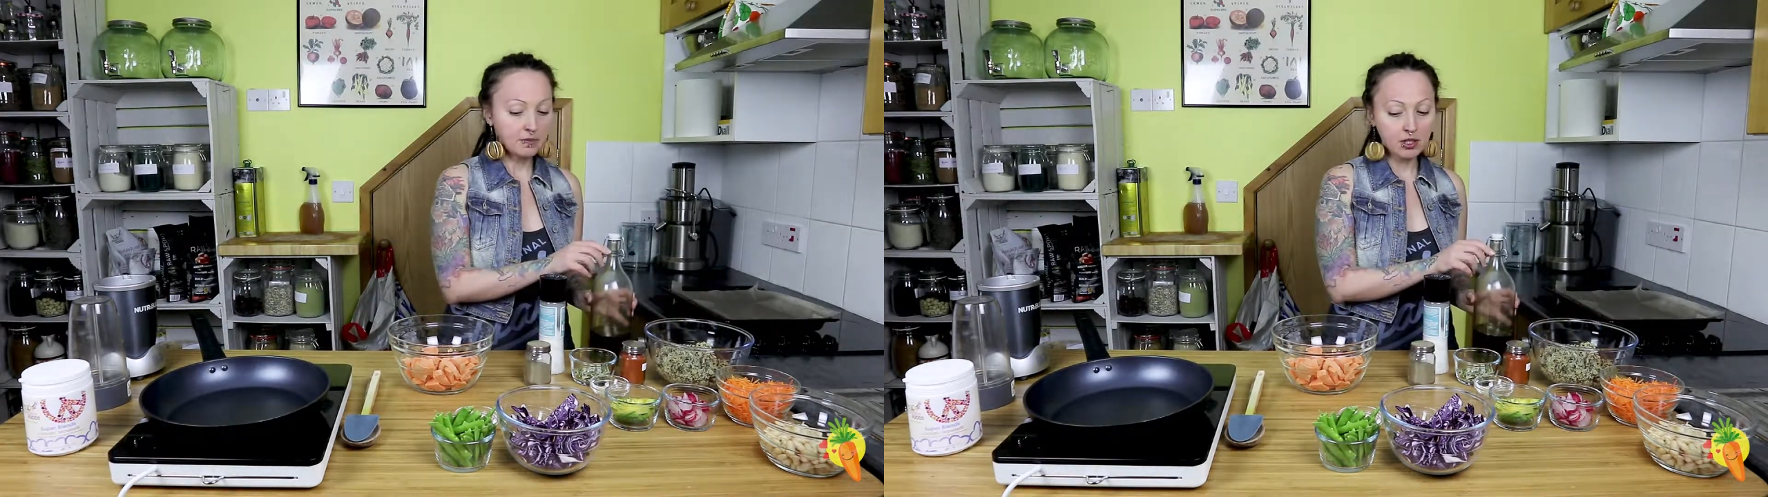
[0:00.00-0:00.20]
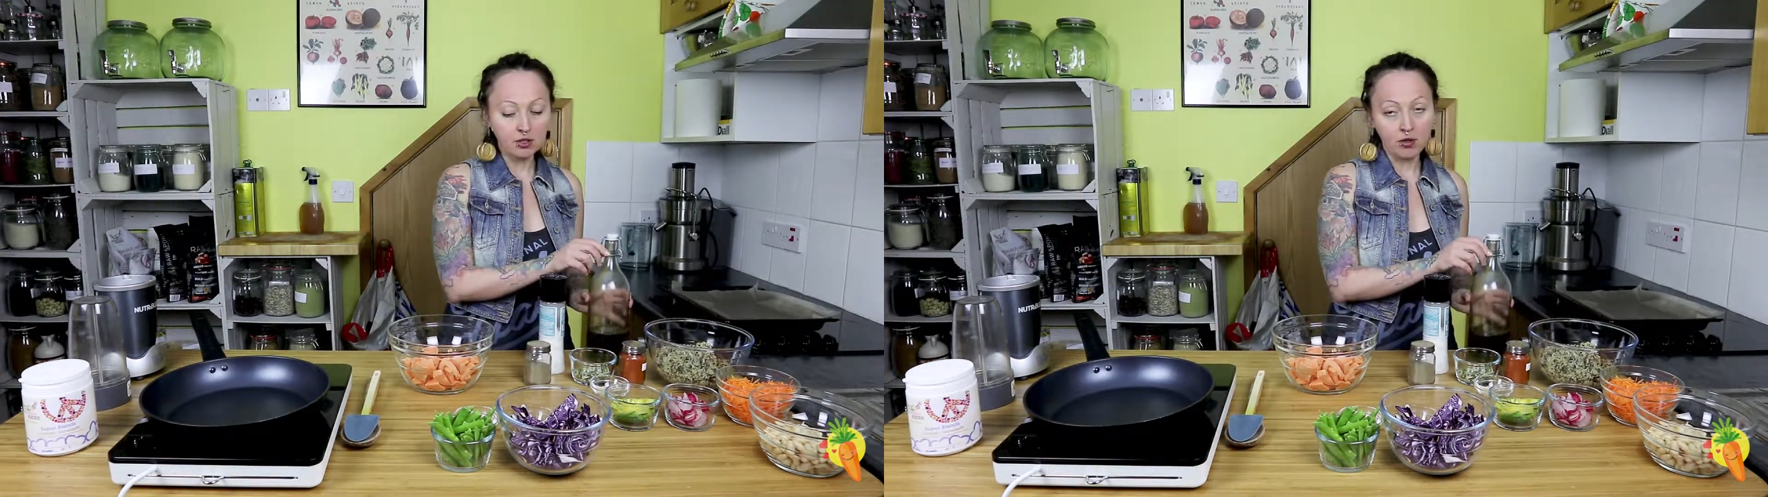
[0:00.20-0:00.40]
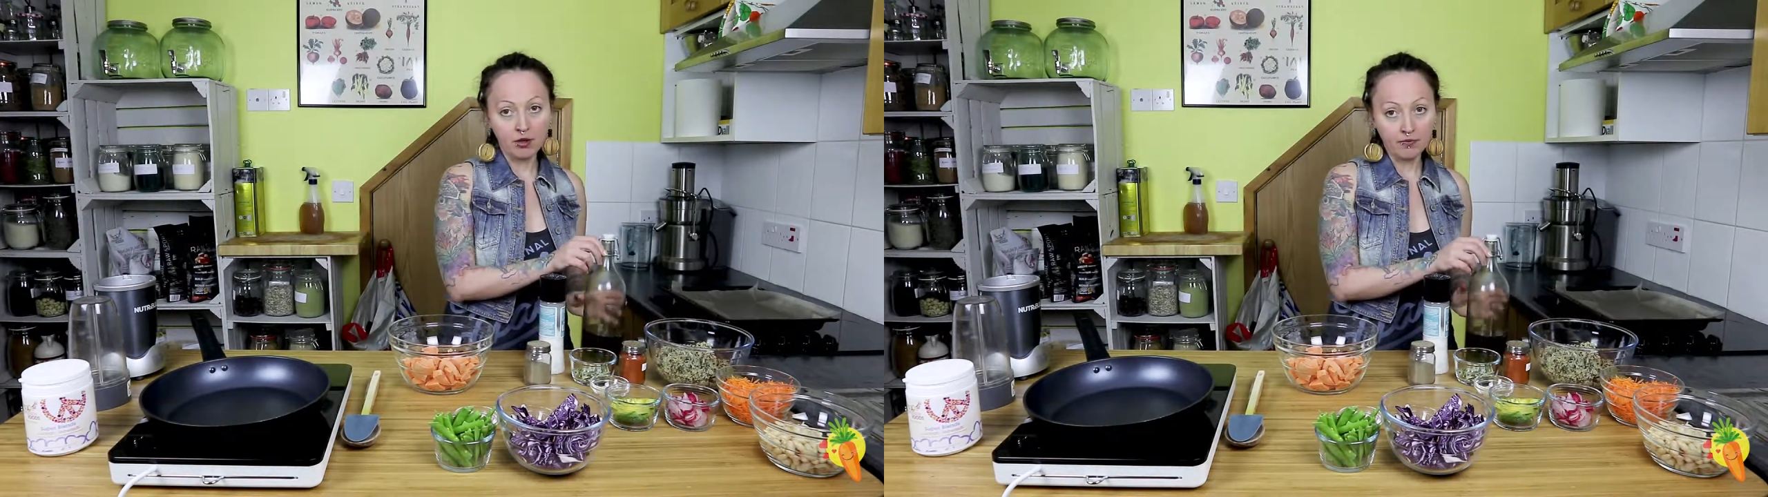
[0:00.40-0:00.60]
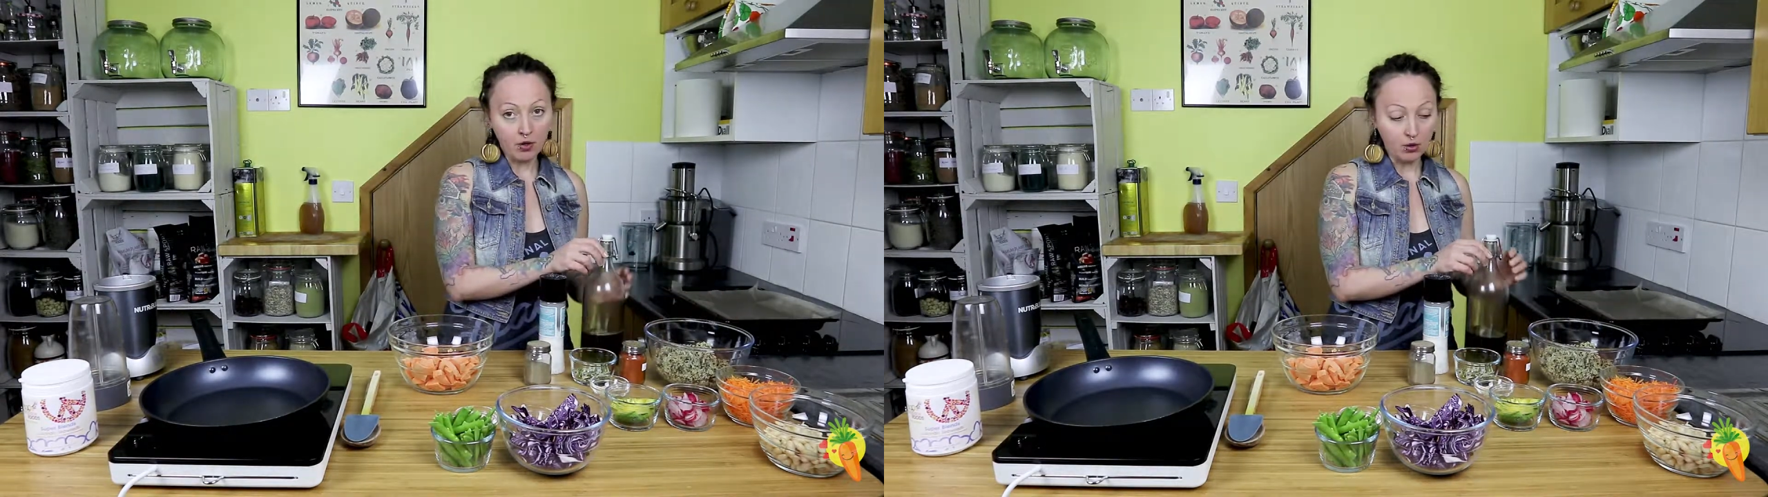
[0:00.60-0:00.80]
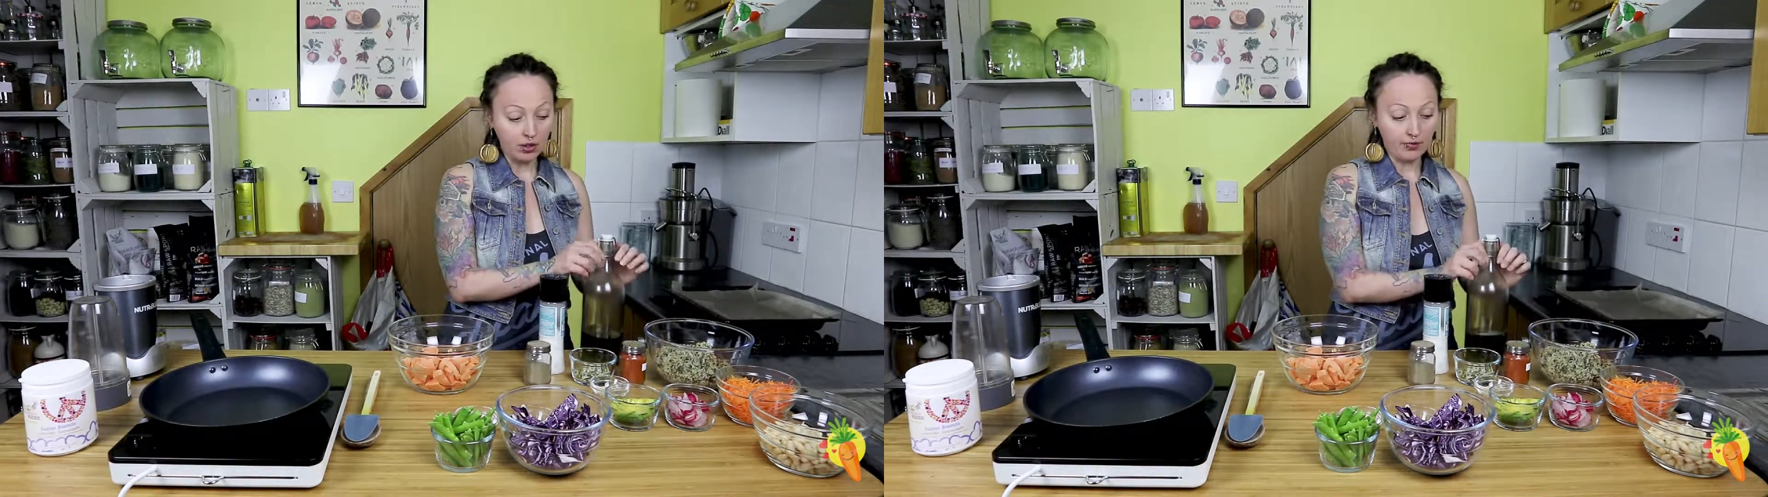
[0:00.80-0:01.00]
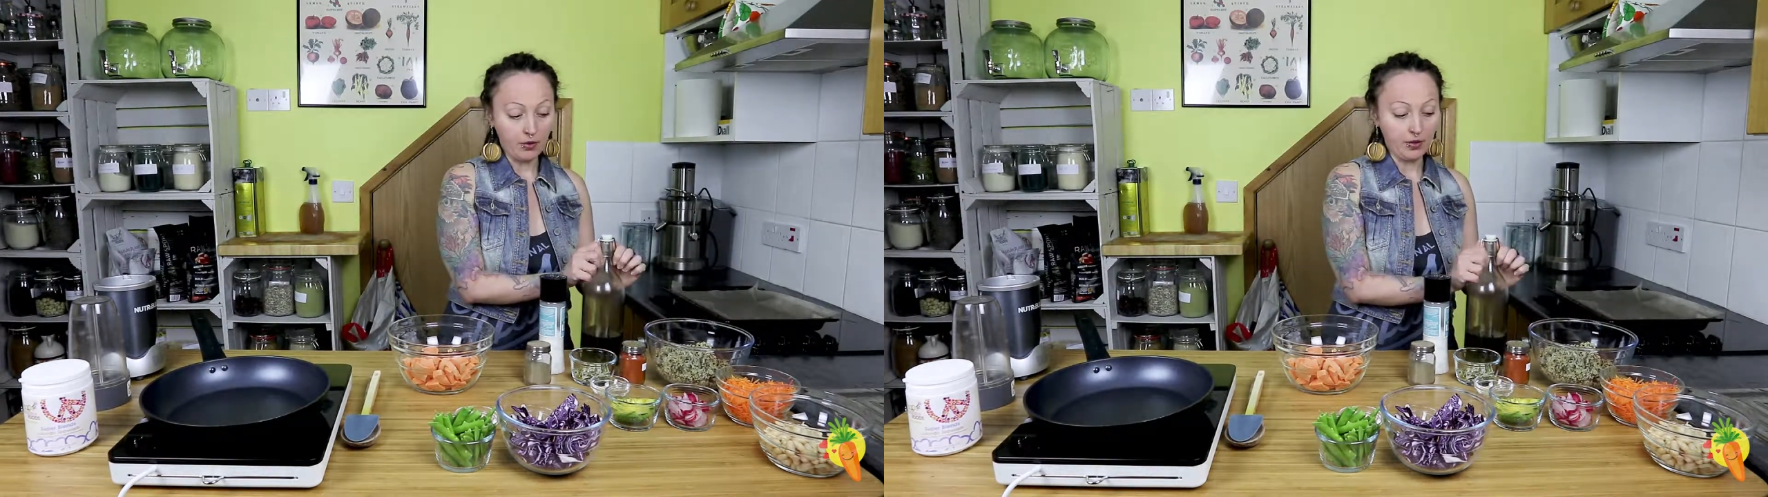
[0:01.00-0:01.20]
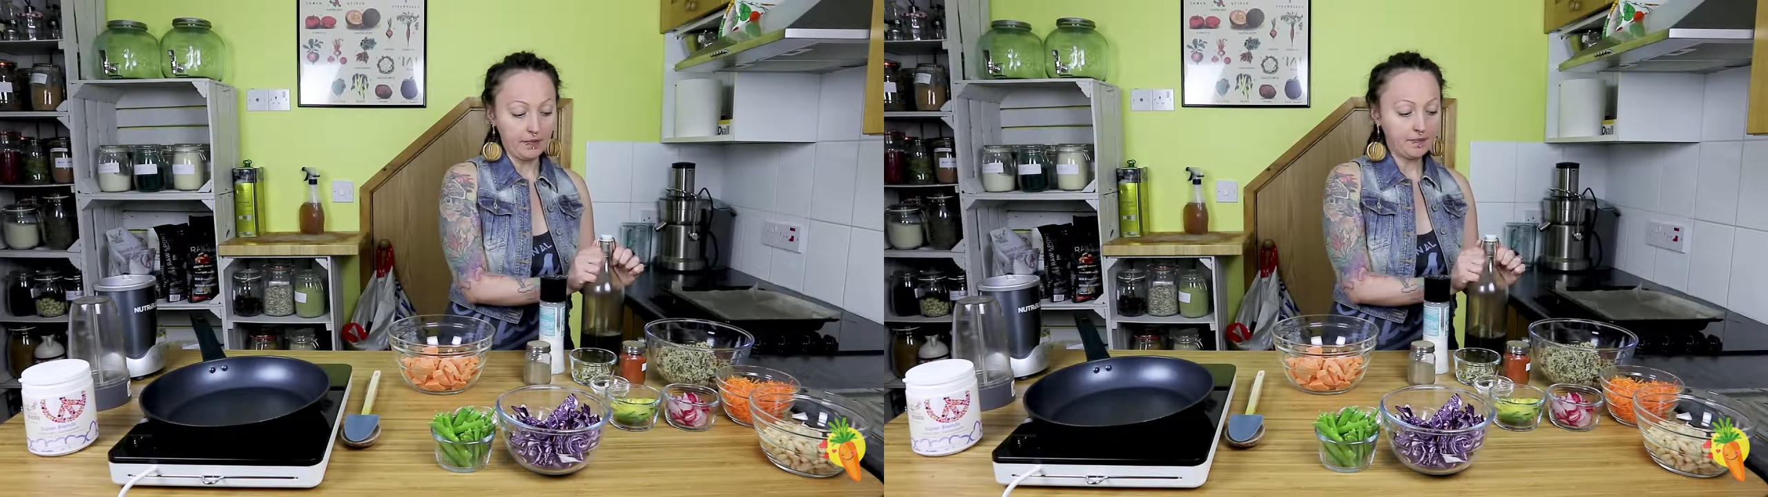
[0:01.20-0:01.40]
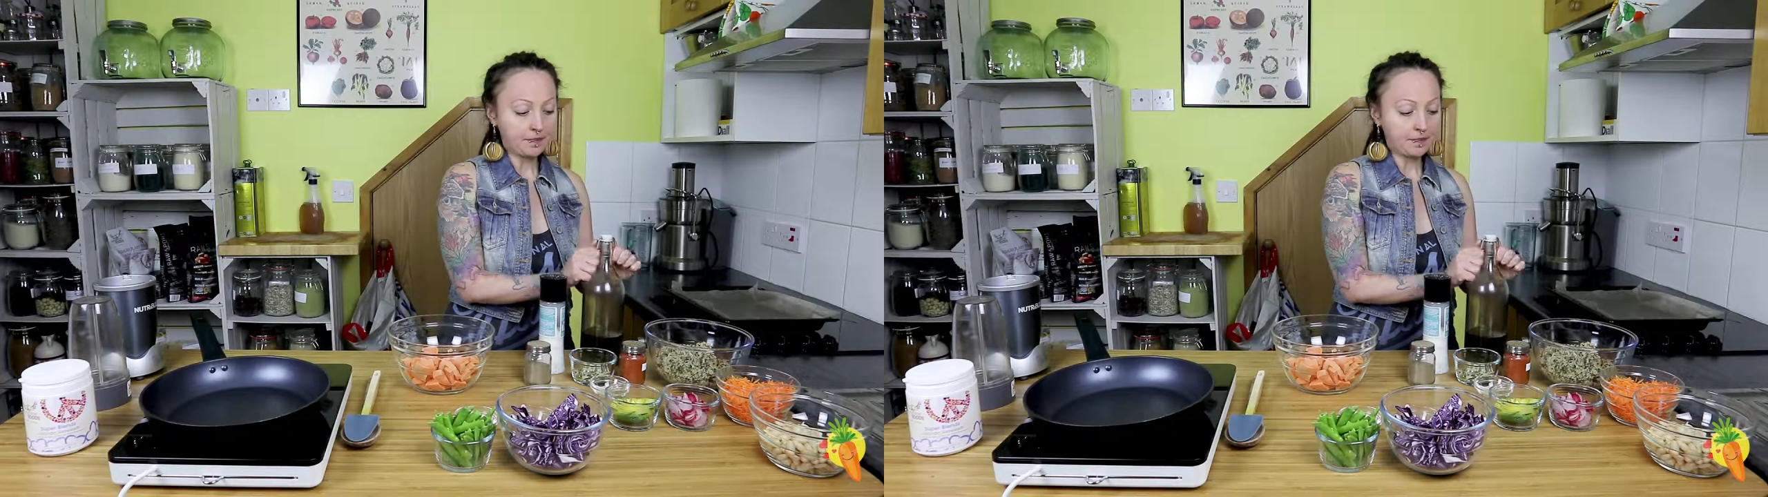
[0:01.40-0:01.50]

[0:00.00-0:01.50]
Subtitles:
bit of olive oil.